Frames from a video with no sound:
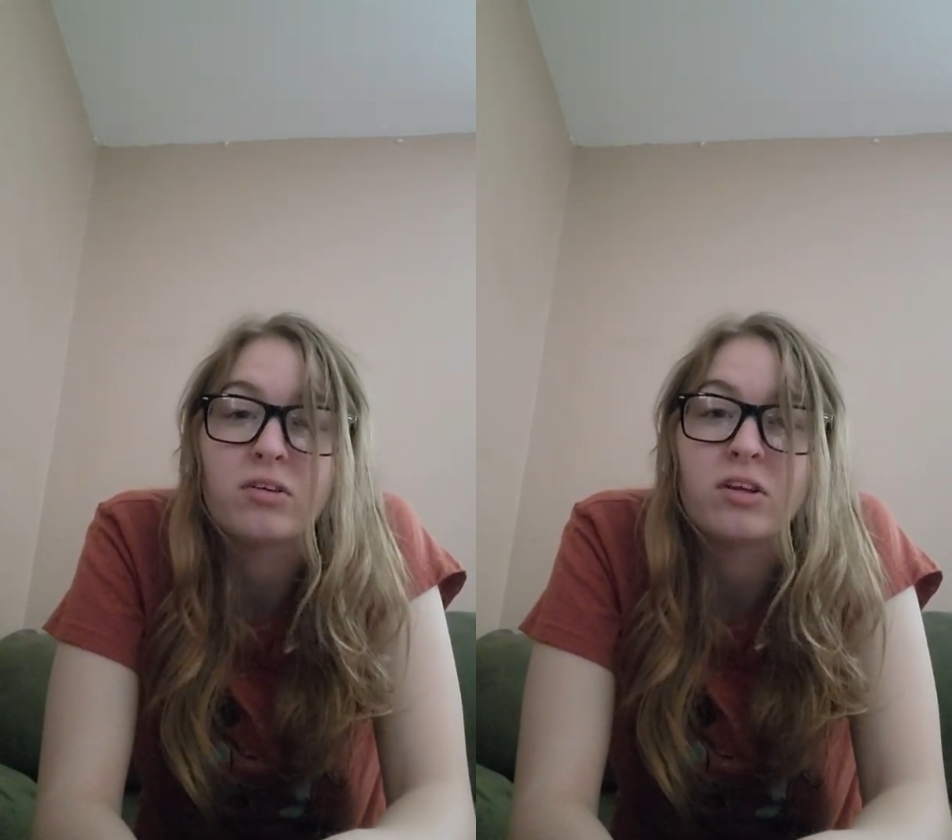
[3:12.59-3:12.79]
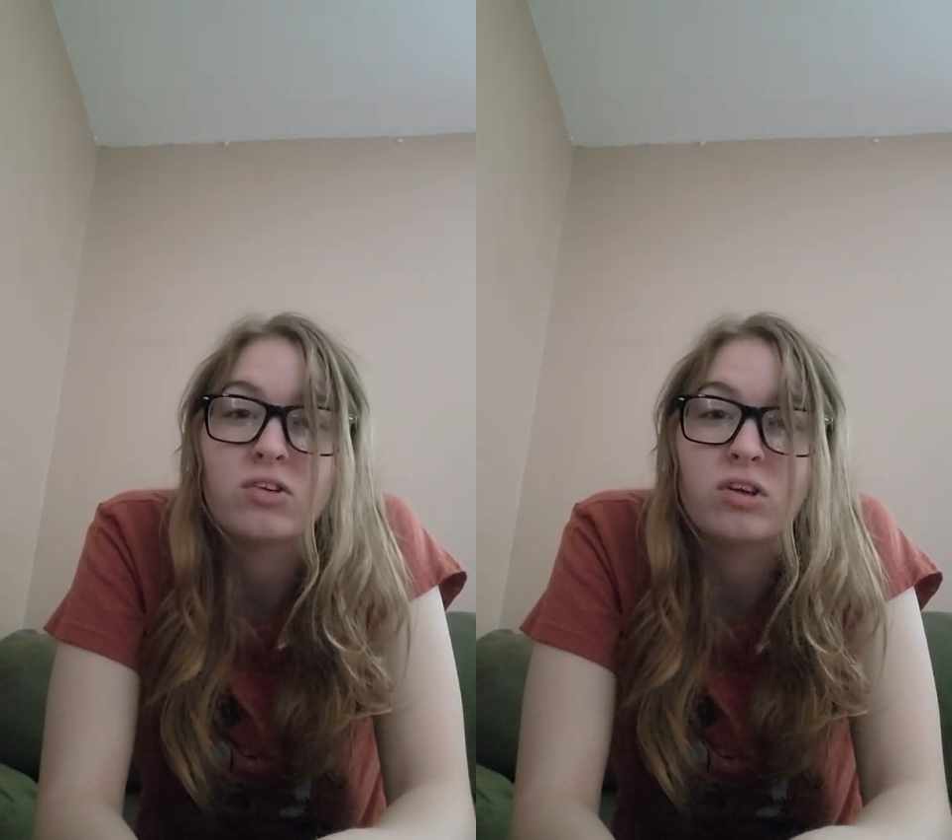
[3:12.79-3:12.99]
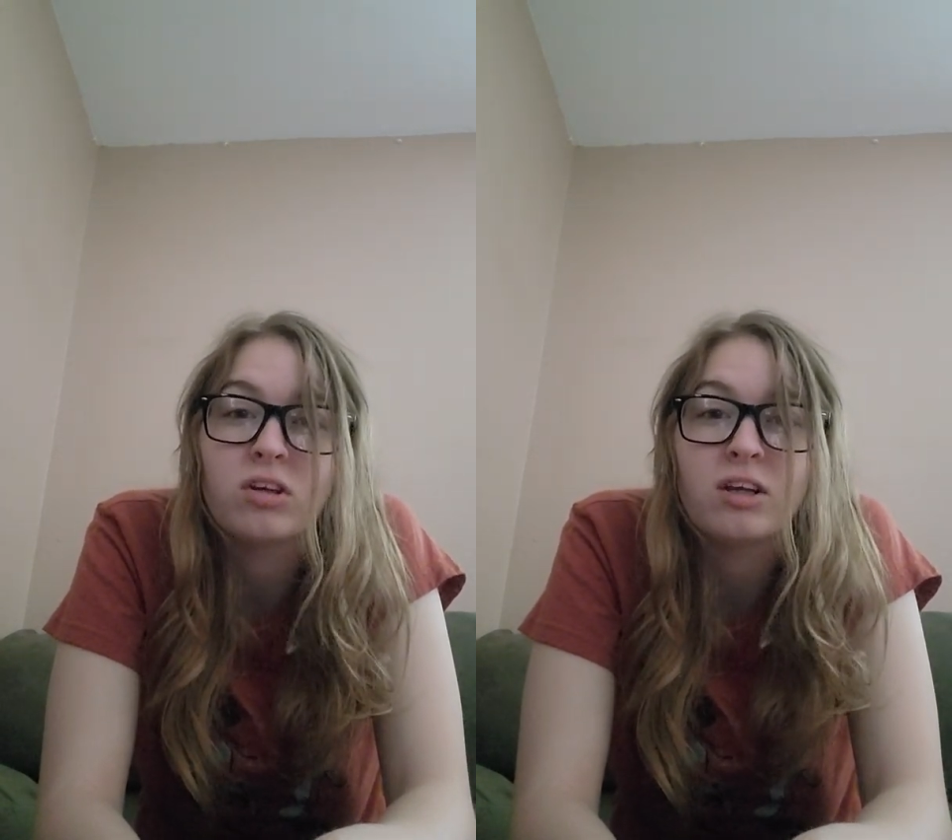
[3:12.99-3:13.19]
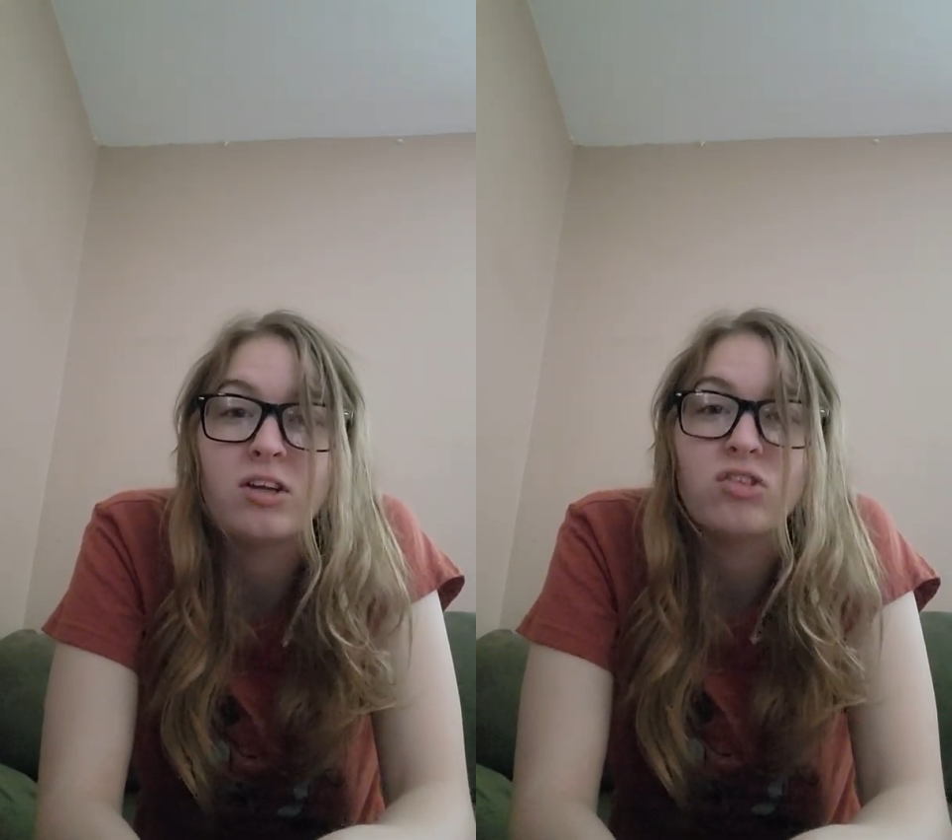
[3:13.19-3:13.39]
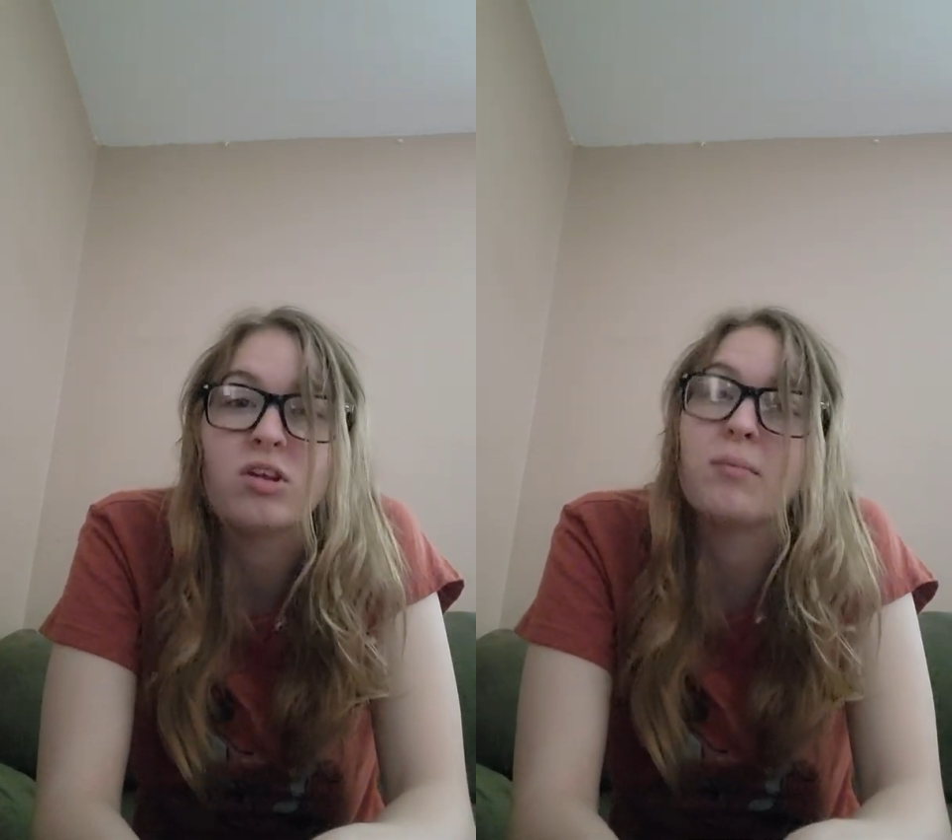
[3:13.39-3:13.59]
That should
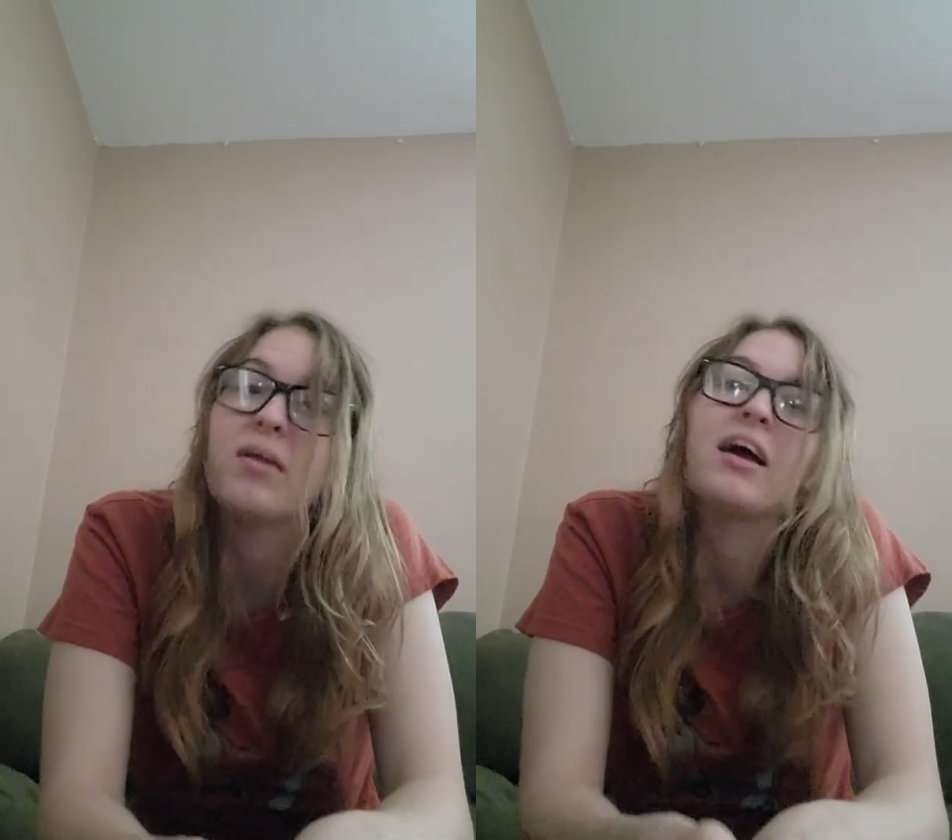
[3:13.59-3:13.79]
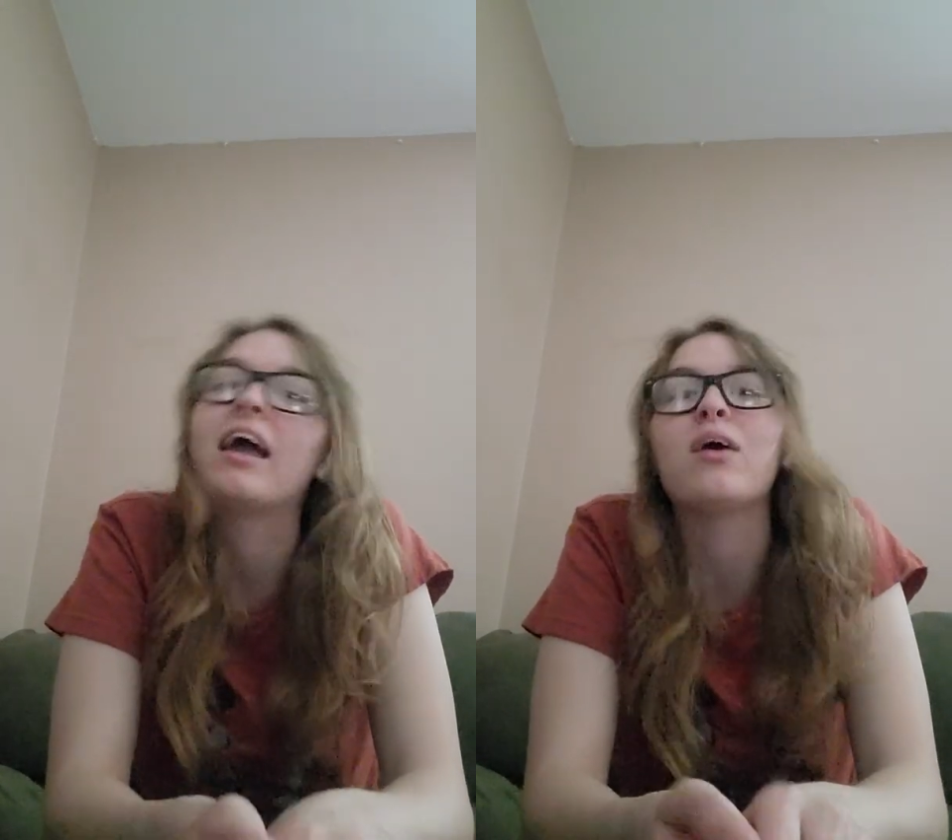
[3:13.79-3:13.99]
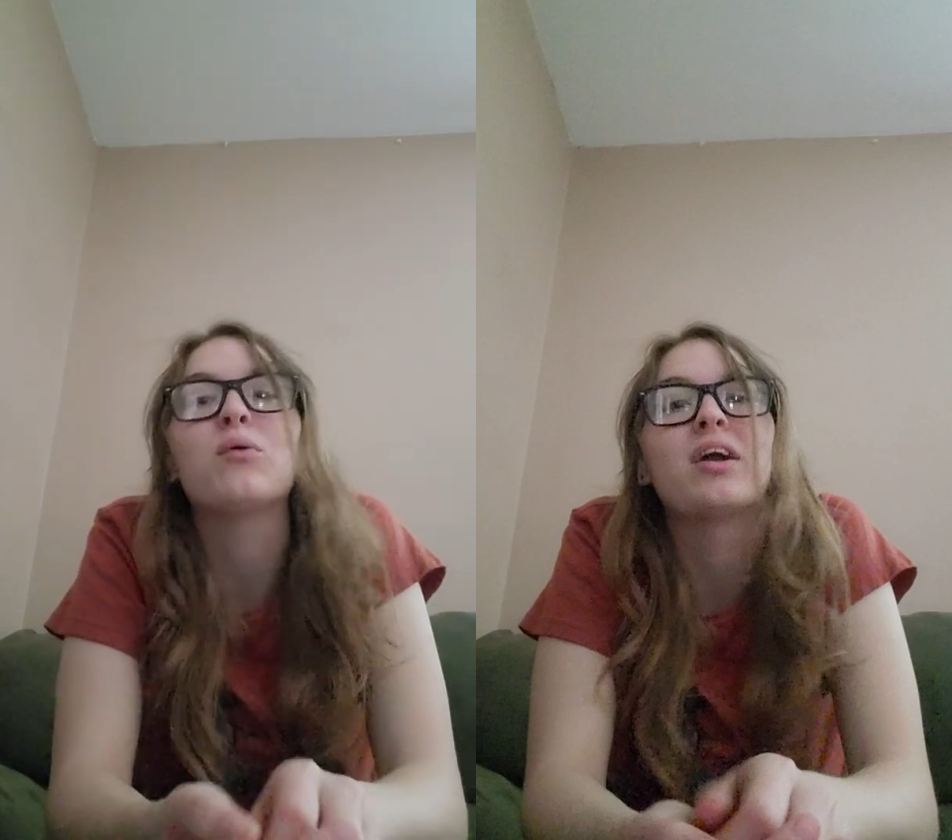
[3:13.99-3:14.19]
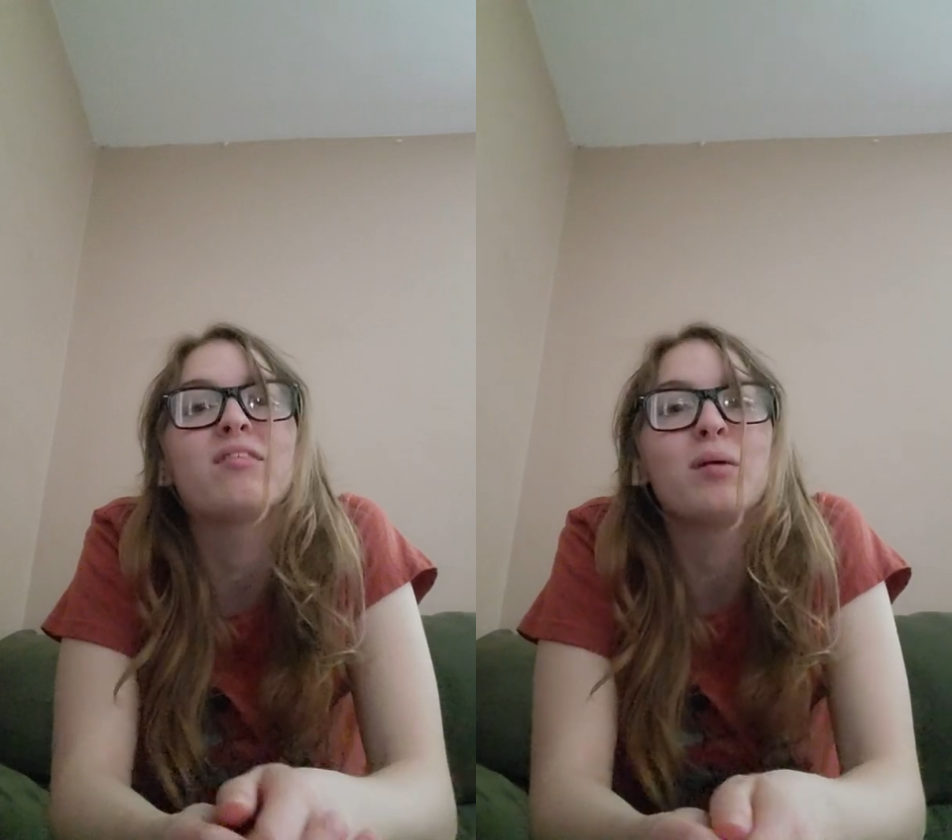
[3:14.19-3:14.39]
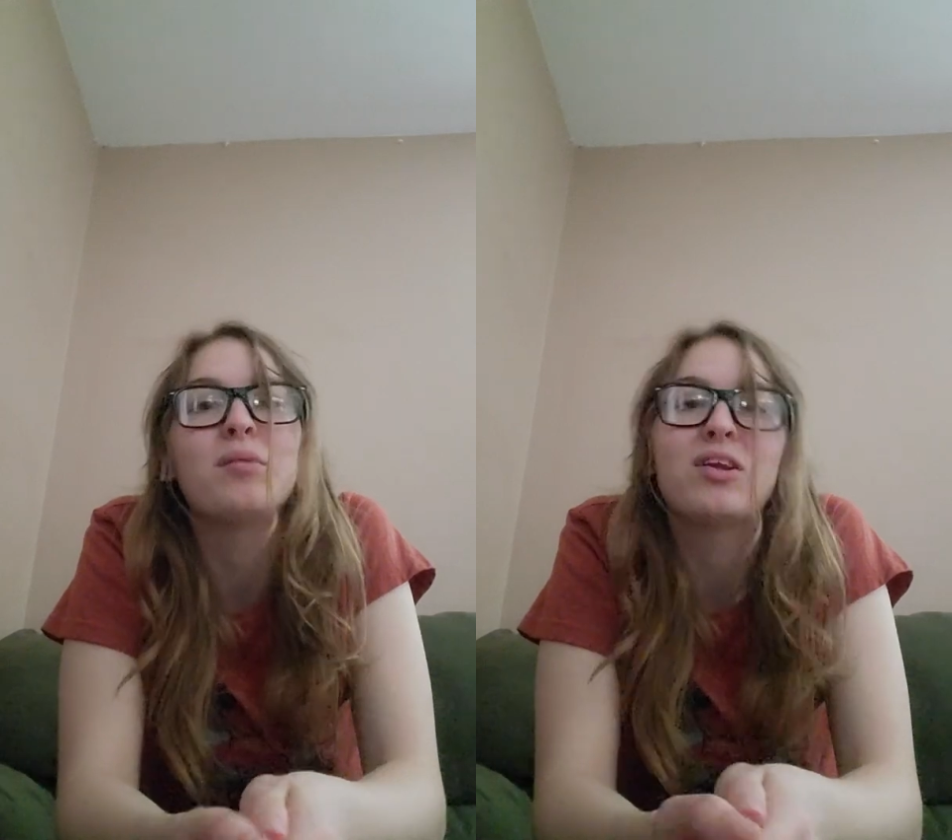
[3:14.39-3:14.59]
teach them that, hey,
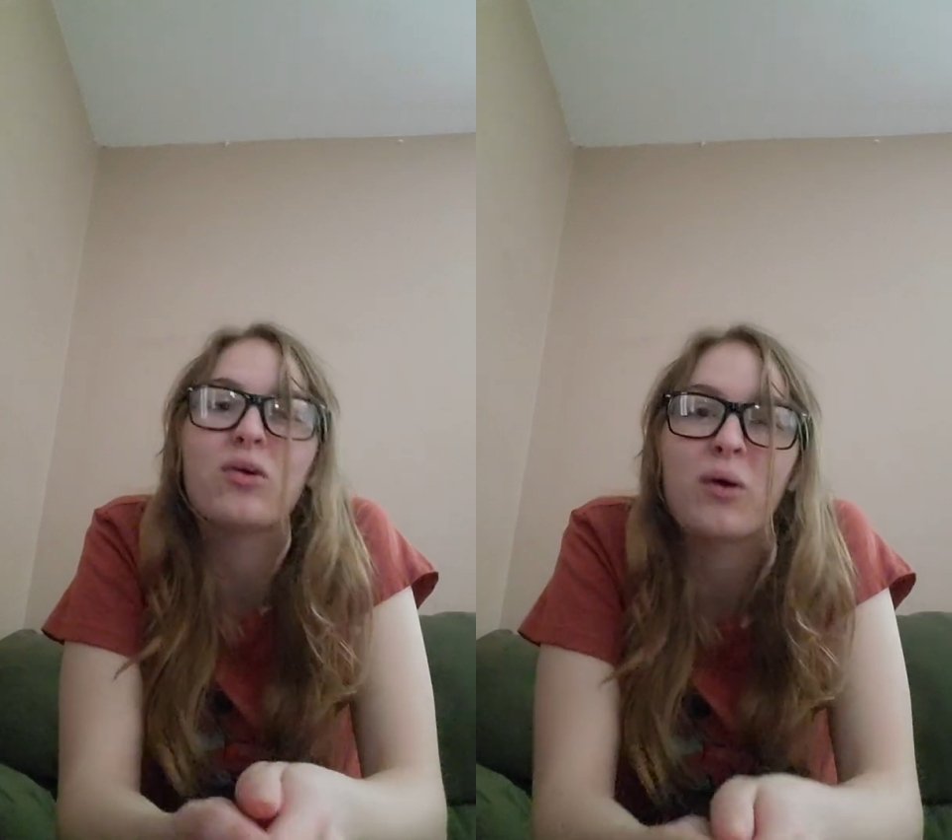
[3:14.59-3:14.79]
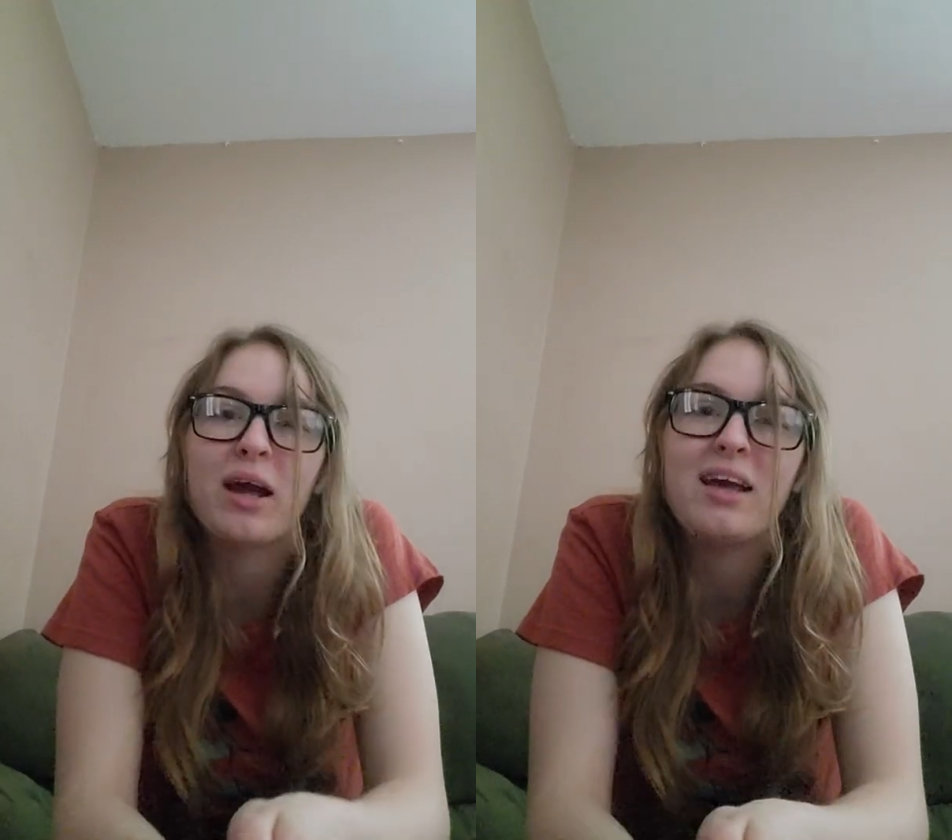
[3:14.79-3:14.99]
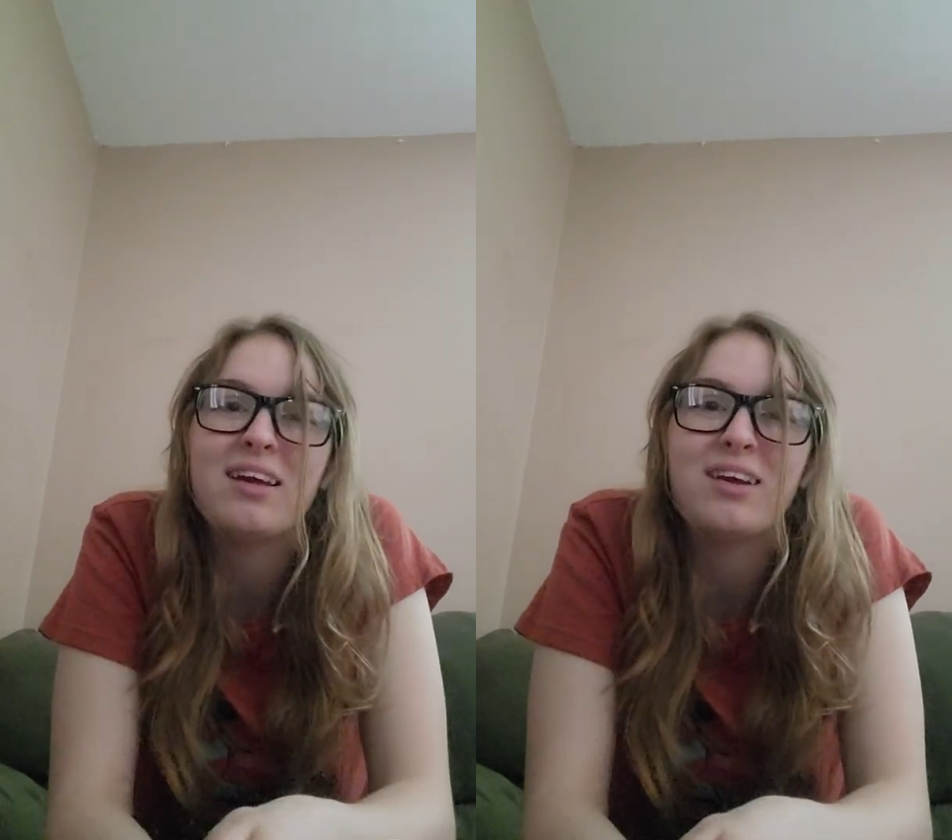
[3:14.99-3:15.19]
whenever I'm in the crate,